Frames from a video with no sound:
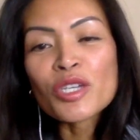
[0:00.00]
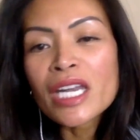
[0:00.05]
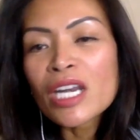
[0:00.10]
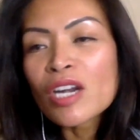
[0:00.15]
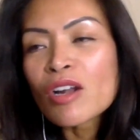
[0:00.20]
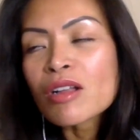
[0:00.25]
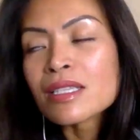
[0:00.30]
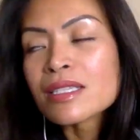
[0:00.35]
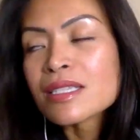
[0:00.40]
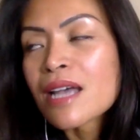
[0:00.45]
get it
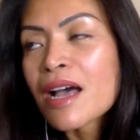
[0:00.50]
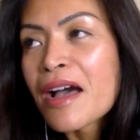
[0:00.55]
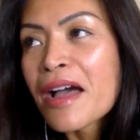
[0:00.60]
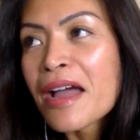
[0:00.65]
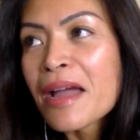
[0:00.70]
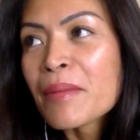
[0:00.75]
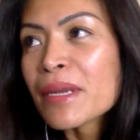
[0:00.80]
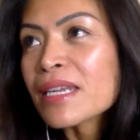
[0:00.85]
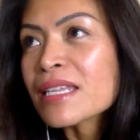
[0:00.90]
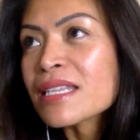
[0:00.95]
all the
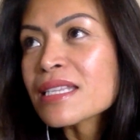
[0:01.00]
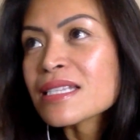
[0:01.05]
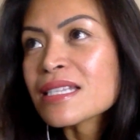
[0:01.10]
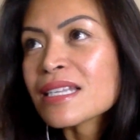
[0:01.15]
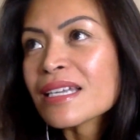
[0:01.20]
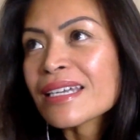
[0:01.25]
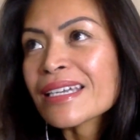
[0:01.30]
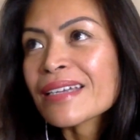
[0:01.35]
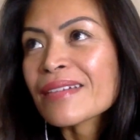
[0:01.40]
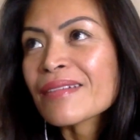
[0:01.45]
time, and it's
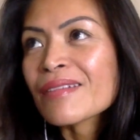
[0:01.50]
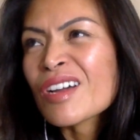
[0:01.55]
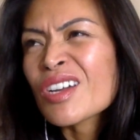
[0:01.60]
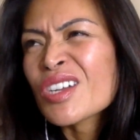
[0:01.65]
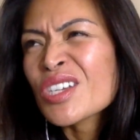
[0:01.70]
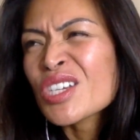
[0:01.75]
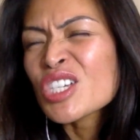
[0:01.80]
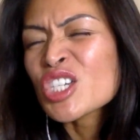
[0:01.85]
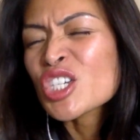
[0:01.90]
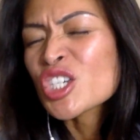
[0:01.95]
like, are you